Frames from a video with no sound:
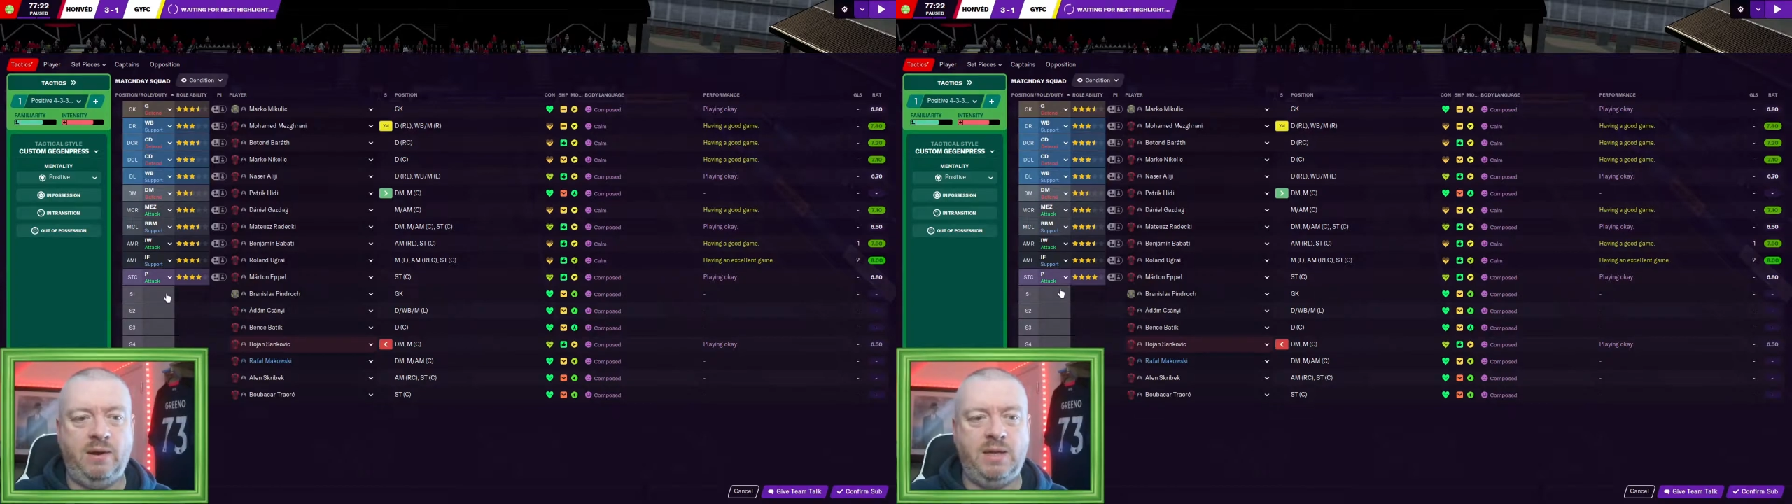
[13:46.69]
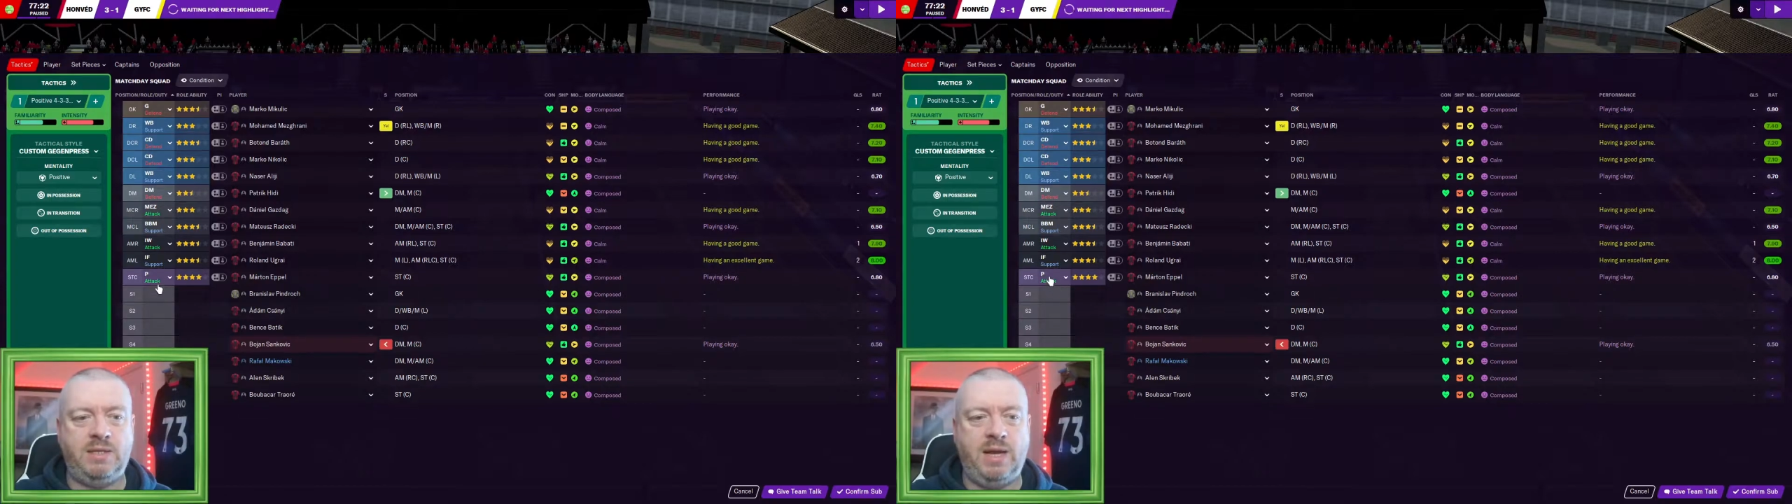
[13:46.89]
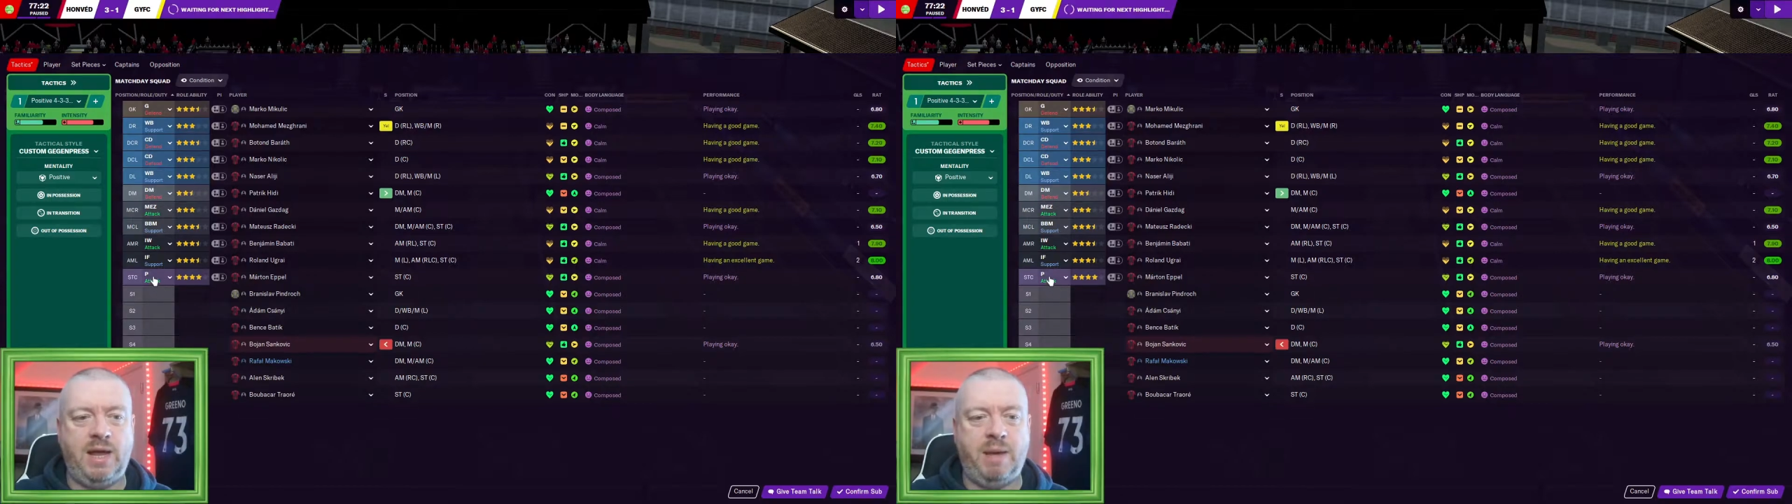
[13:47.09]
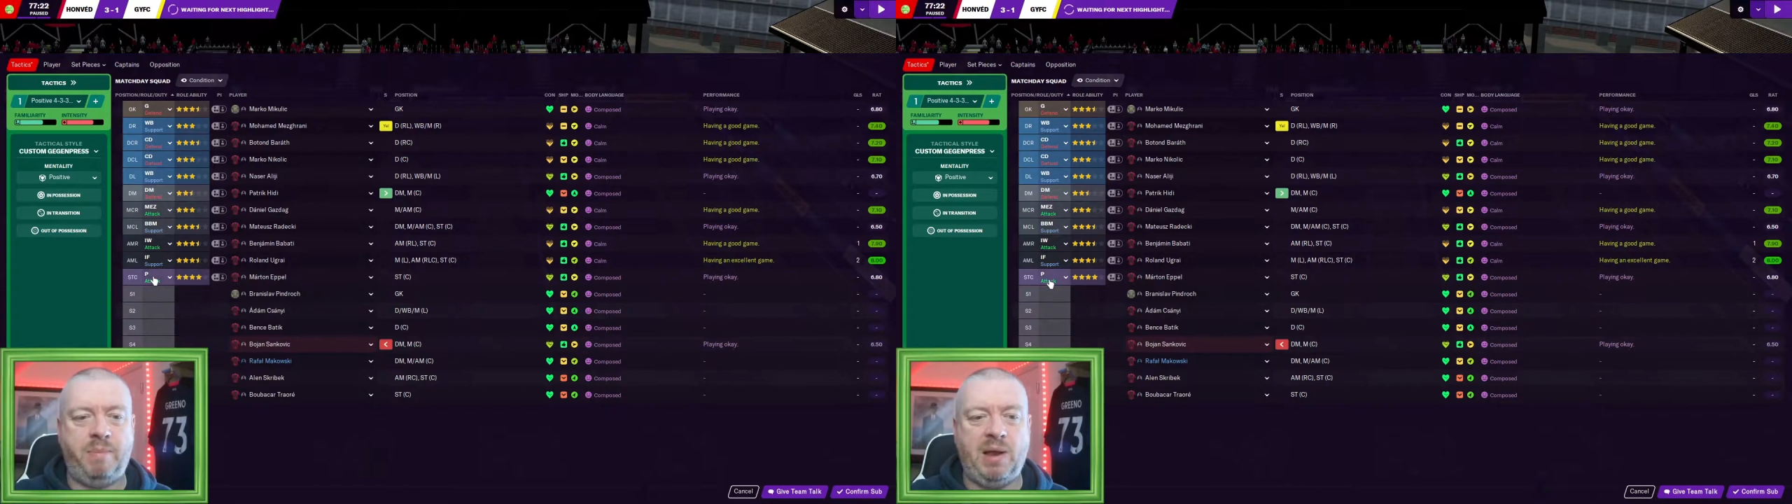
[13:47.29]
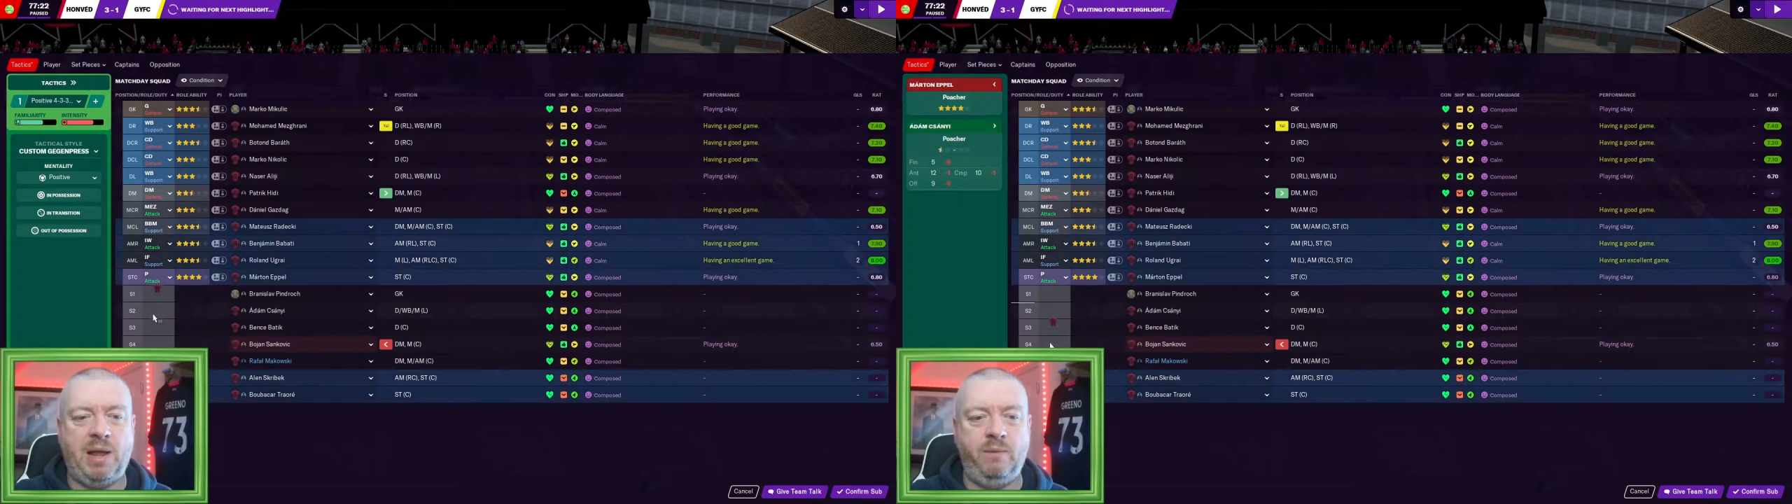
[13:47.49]
Let's take
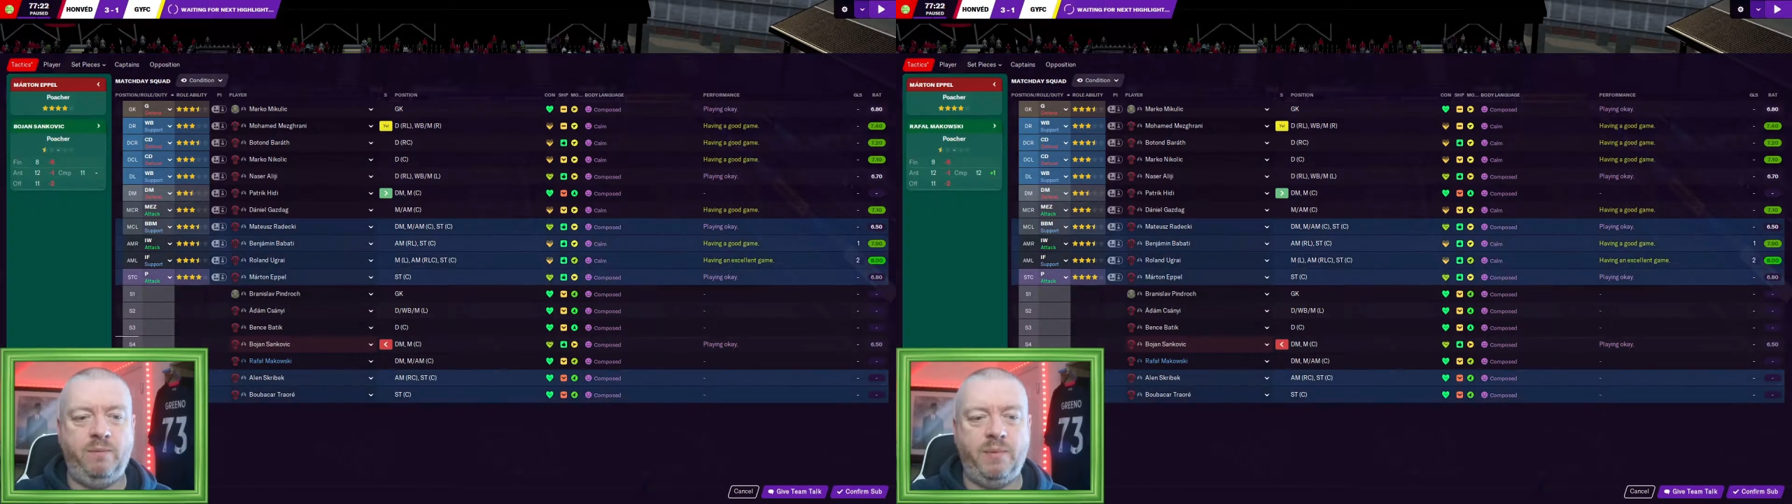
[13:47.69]
FL out